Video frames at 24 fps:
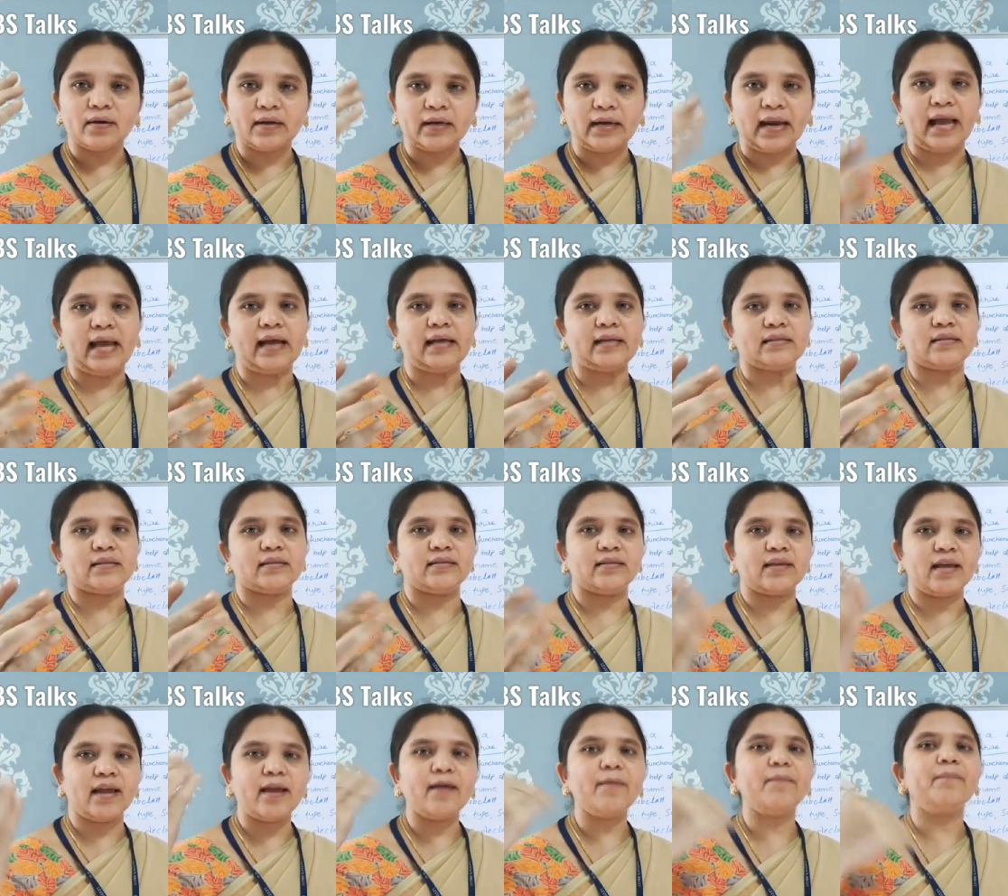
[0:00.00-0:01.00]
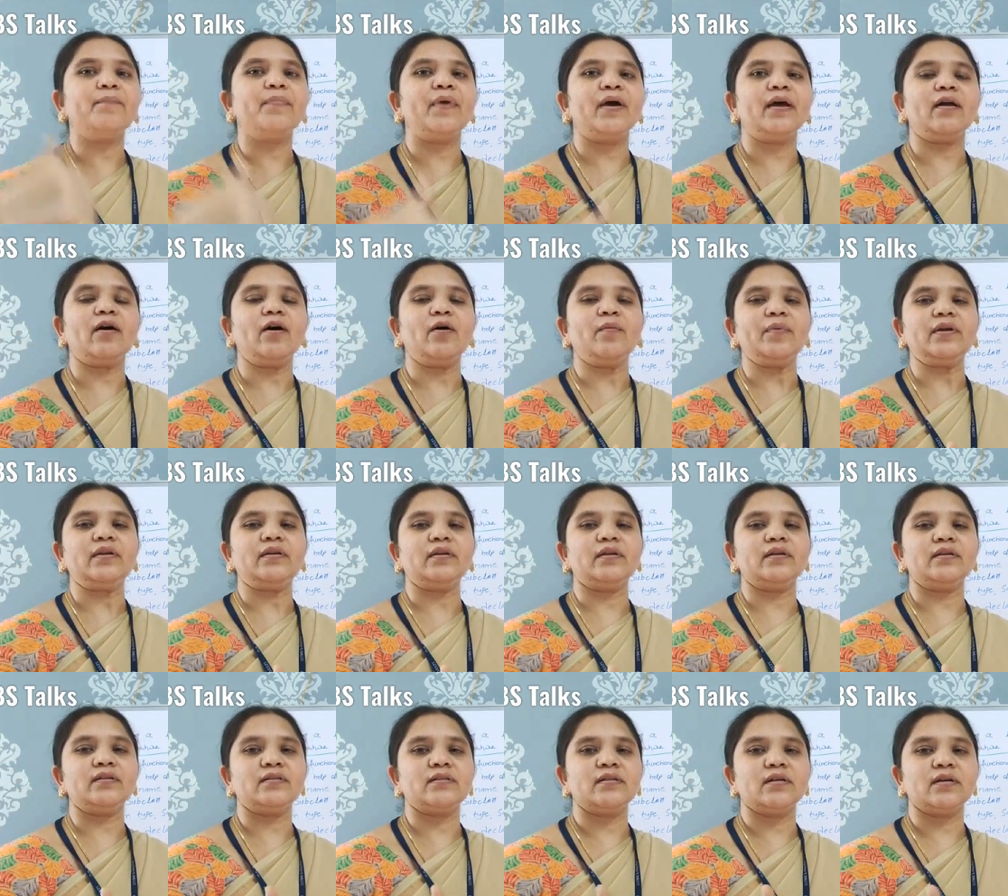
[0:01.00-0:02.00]
class, same
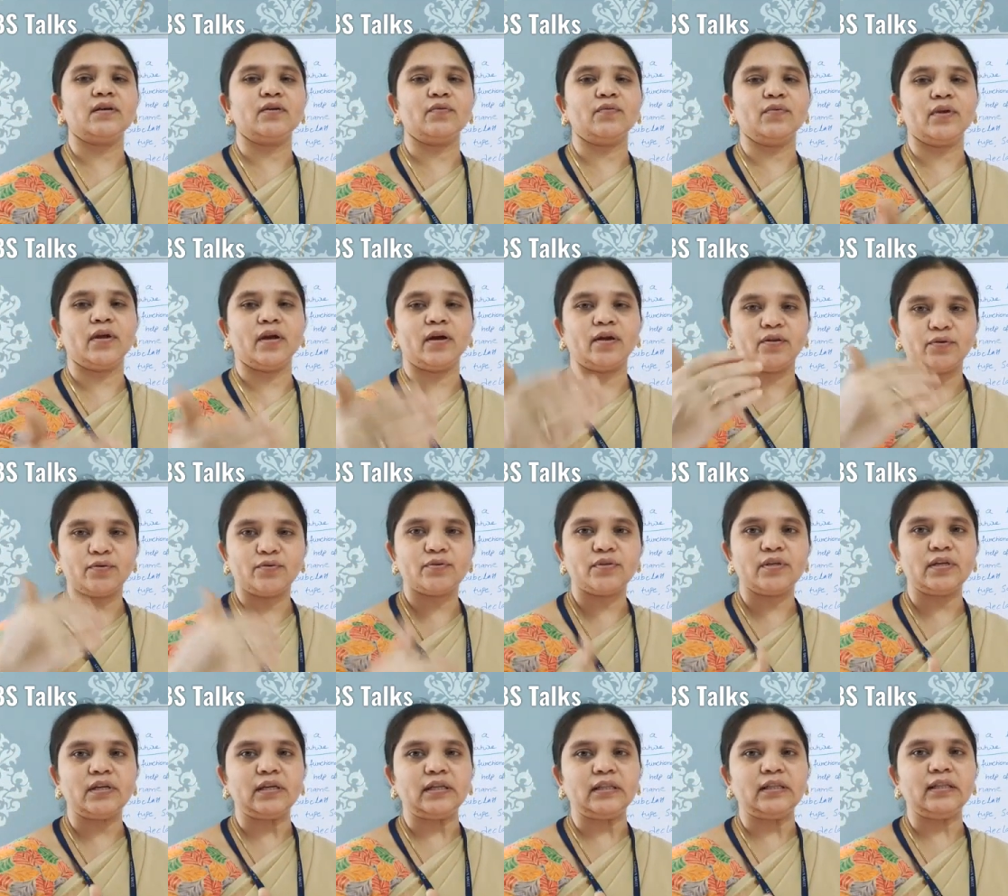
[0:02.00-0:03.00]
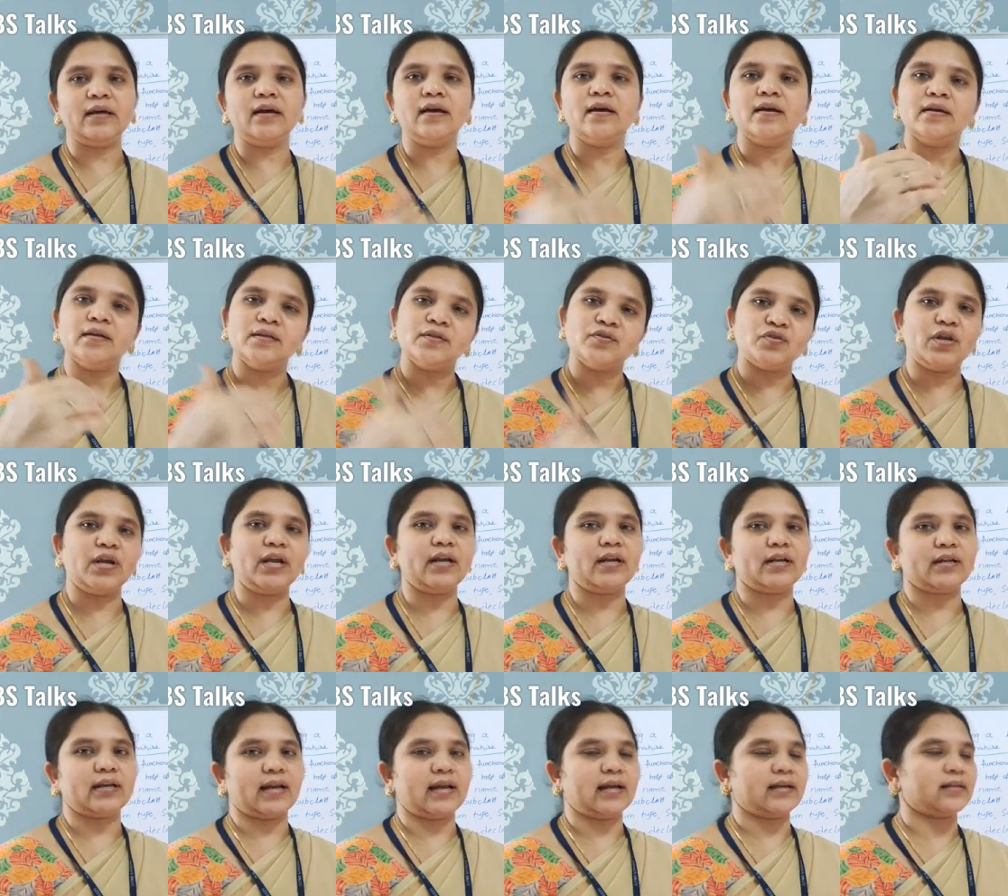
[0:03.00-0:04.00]
parameters we are using in the
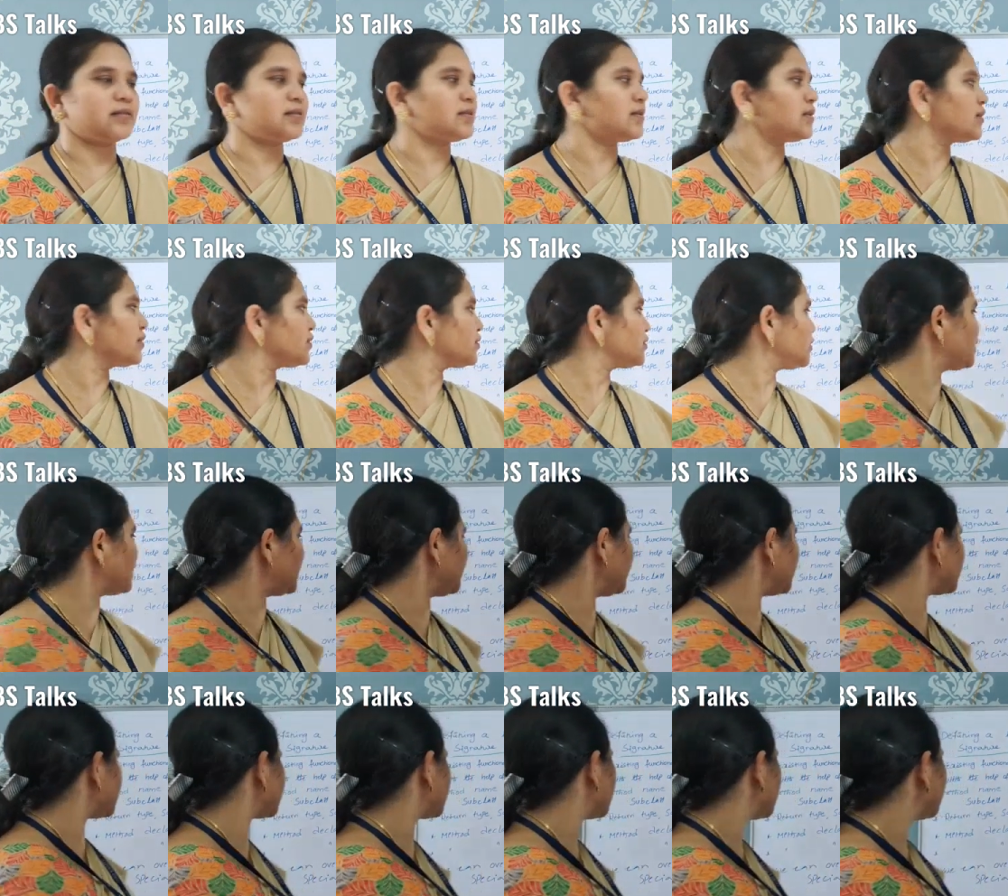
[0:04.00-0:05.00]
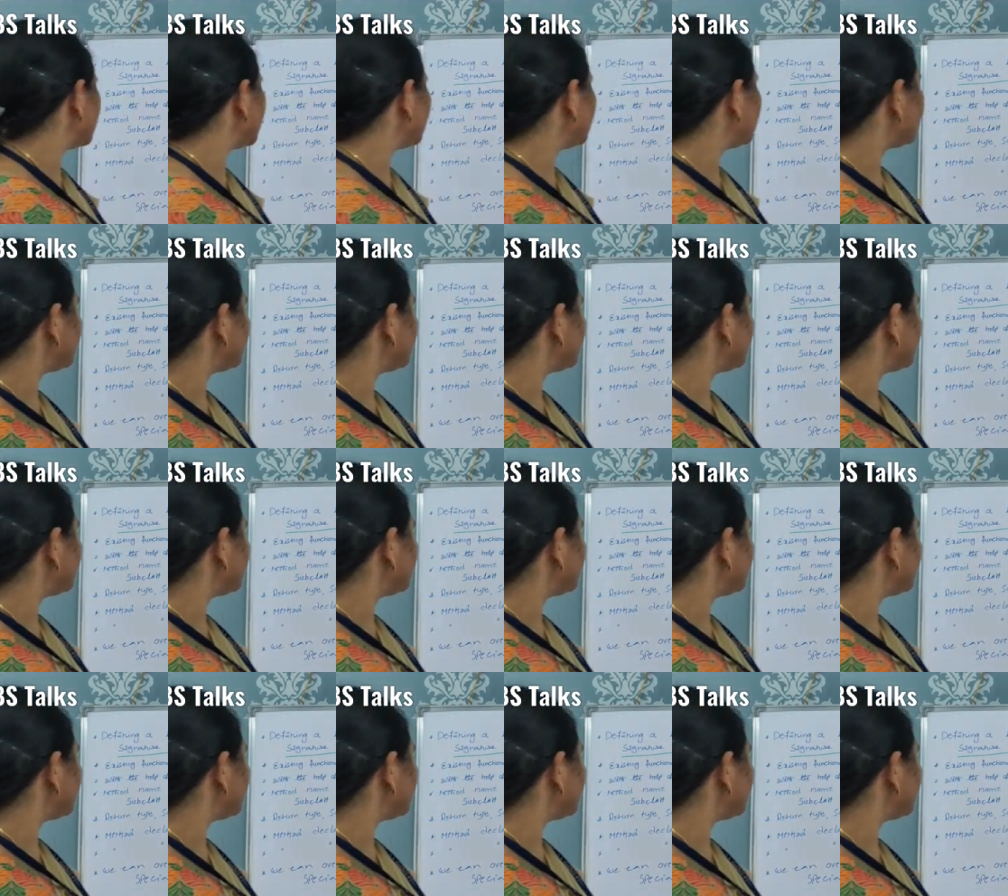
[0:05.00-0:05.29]
child class. So that is